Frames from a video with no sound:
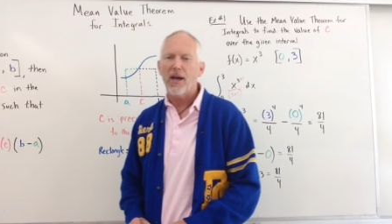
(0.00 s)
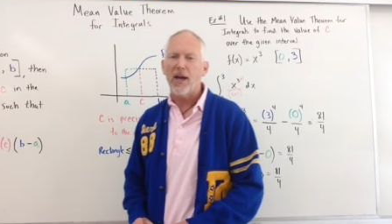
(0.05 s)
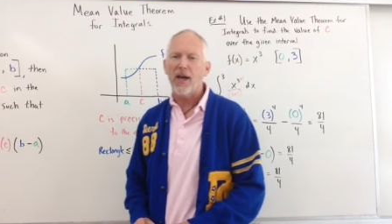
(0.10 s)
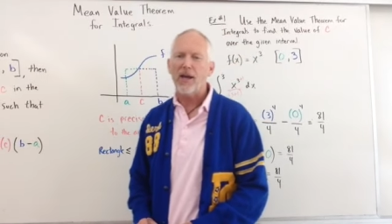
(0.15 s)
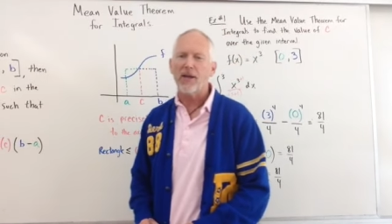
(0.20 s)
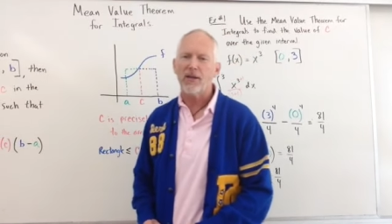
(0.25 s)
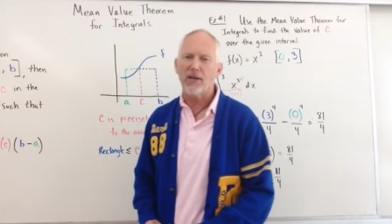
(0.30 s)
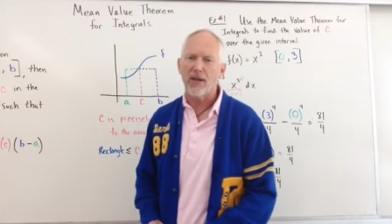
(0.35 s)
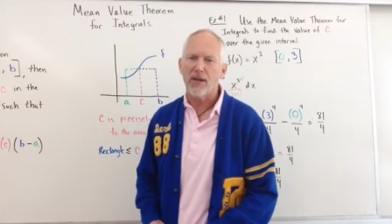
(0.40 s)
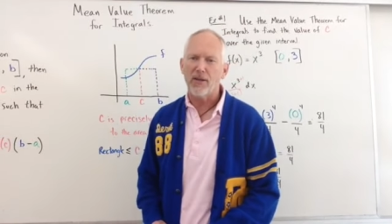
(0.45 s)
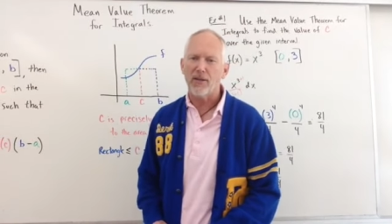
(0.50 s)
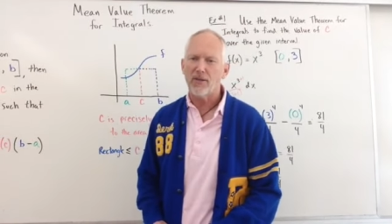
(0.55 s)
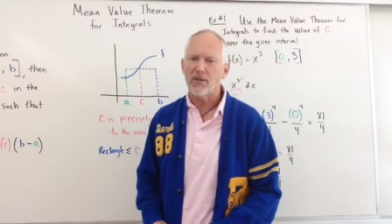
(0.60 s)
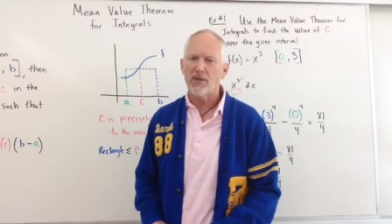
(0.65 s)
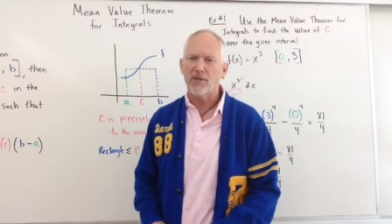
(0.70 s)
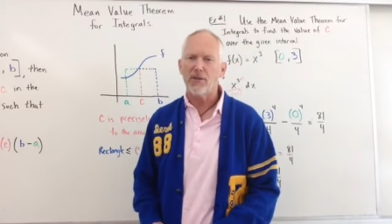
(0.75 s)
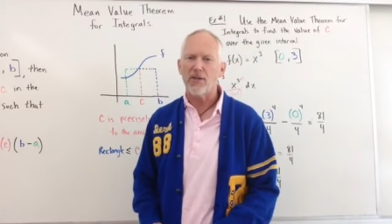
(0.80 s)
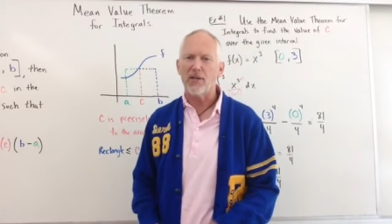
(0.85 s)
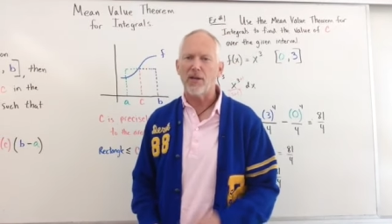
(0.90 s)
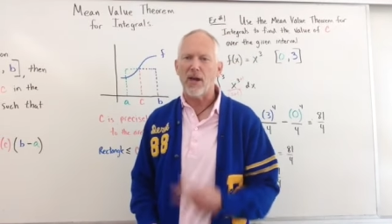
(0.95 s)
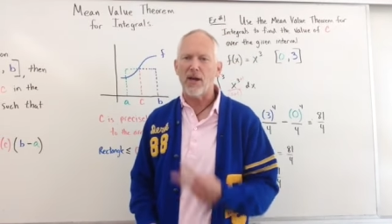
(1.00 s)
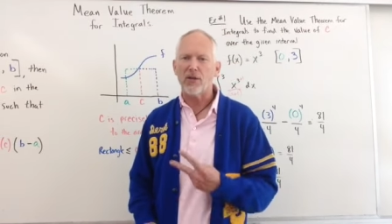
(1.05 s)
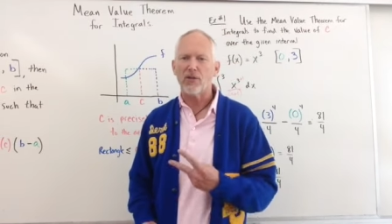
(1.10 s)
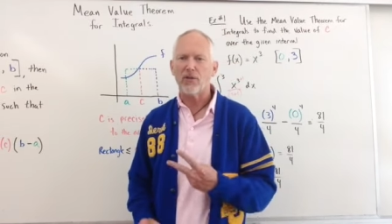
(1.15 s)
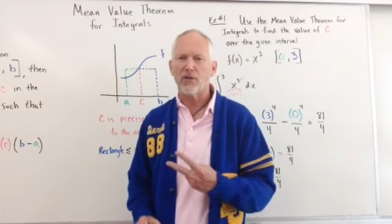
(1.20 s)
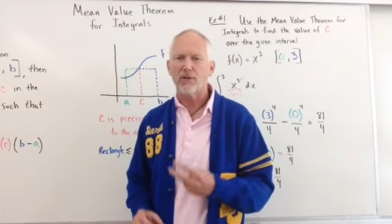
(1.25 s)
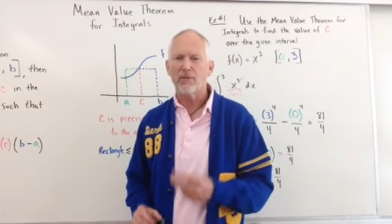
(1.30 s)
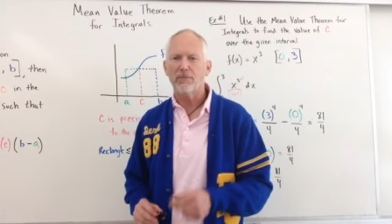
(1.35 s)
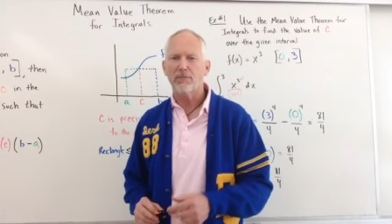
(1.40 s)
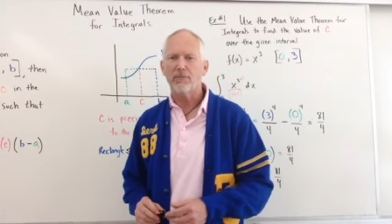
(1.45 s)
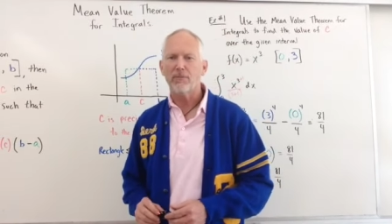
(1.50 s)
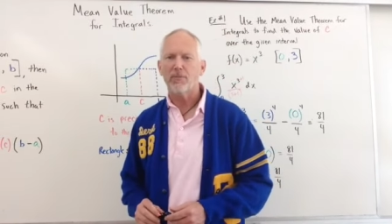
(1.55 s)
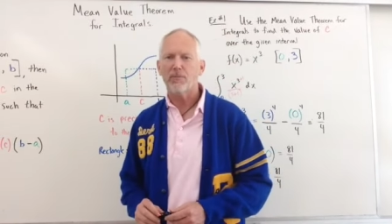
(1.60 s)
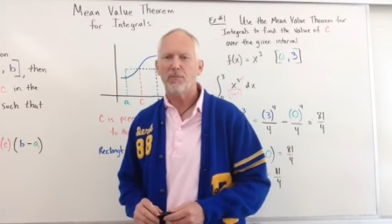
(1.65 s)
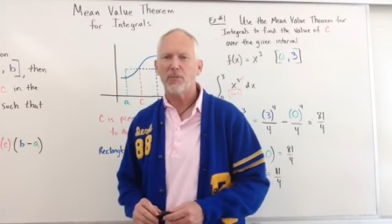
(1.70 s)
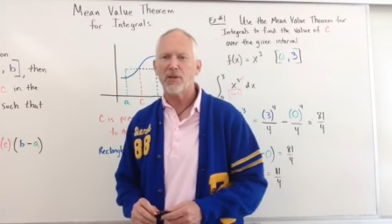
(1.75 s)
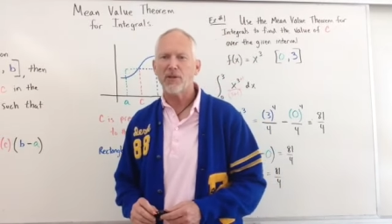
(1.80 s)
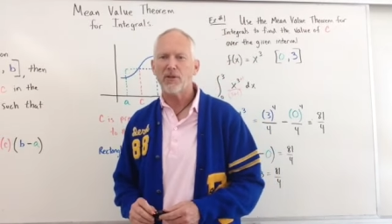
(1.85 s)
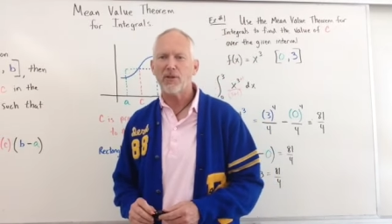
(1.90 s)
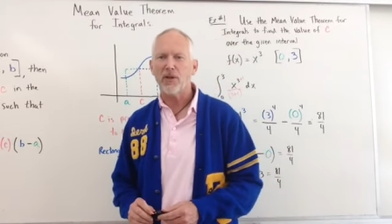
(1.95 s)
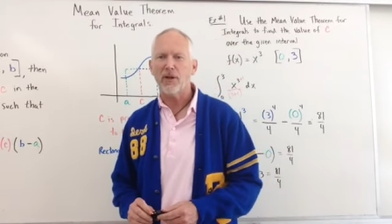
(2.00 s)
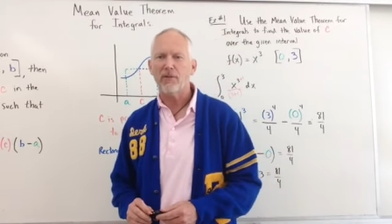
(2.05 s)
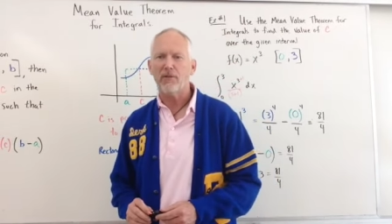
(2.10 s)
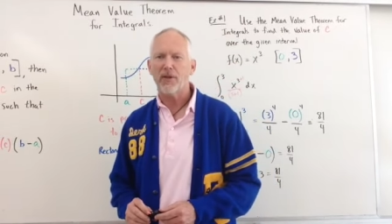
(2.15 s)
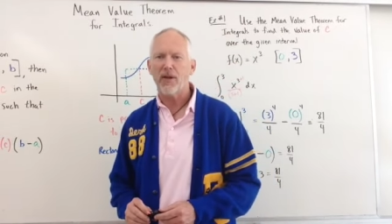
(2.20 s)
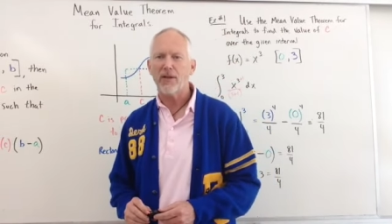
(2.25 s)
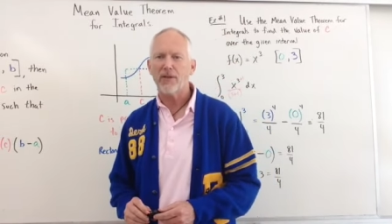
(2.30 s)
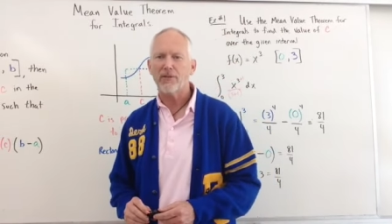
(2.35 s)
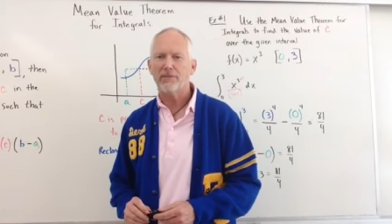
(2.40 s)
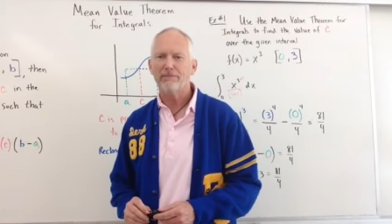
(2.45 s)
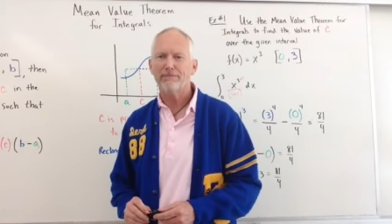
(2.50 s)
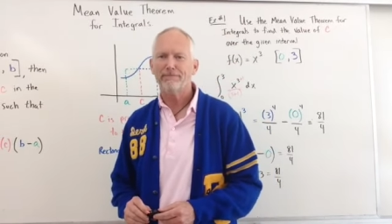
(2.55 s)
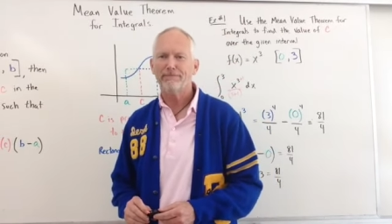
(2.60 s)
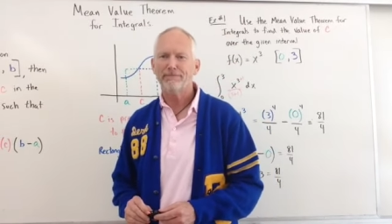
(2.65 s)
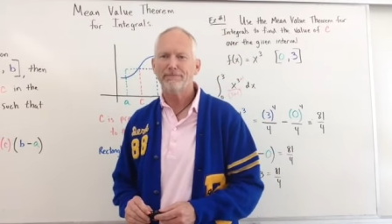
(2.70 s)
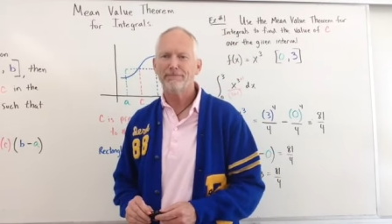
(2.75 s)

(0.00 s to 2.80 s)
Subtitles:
And this is D. Dykstra. Peace and love. Thanks.